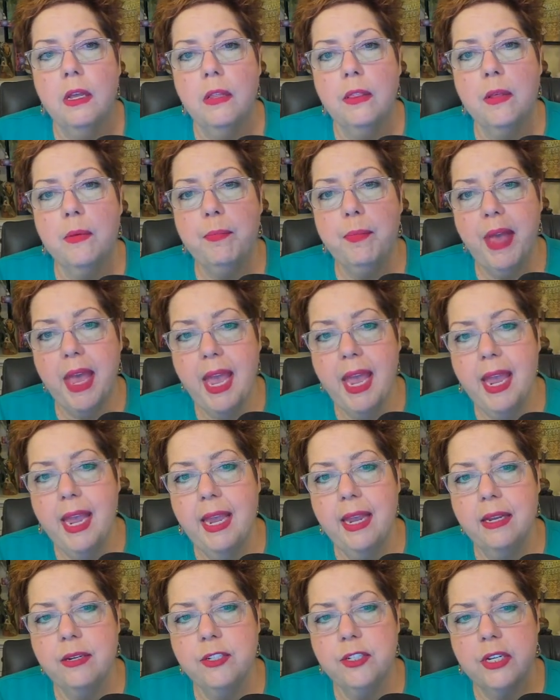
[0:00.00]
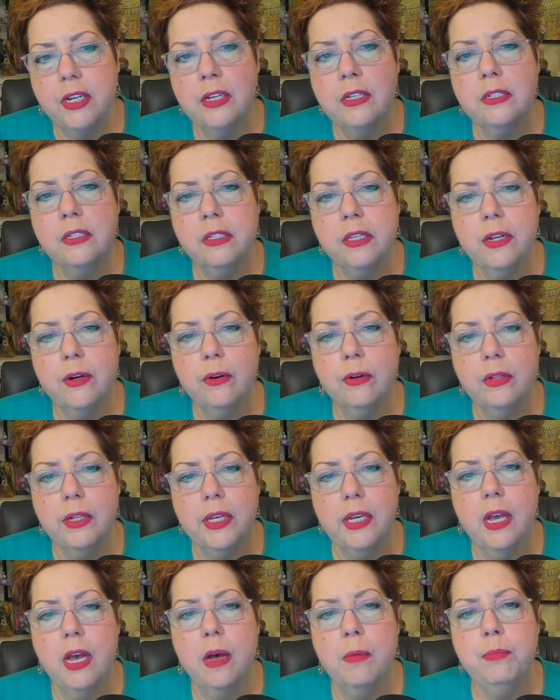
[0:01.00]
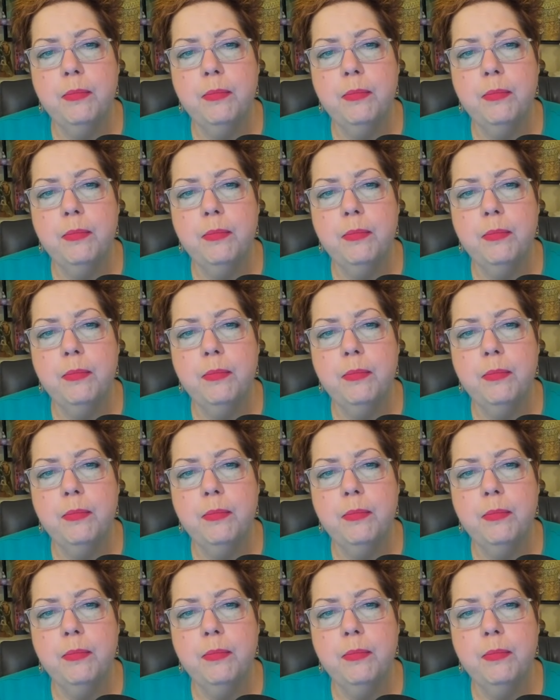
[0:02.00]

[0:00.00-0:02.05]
the page is literally a